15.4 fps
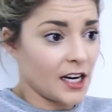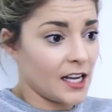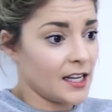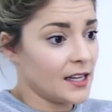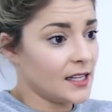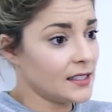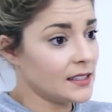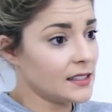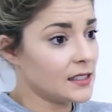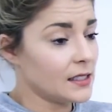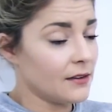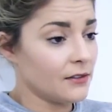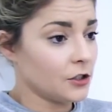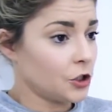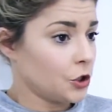And this is
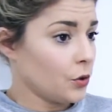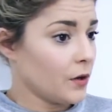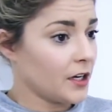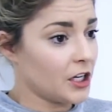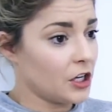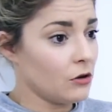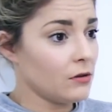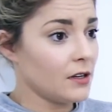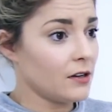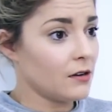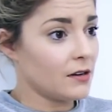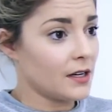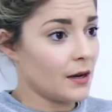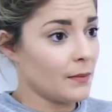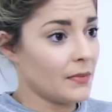a short, cute
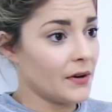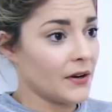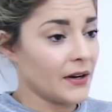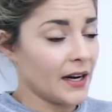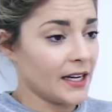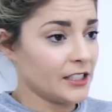little number.